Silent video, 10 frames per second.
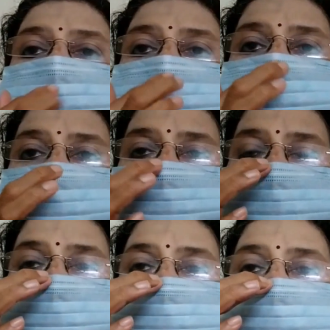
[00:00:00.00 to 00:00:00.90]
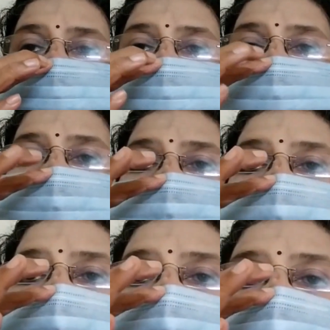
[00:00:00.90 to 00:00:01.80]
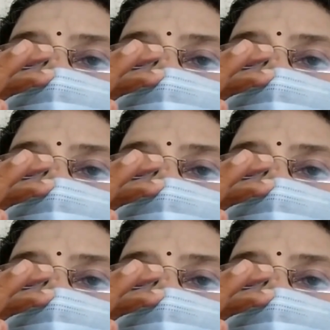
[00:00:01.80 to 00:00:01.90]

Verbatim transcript: and then pull the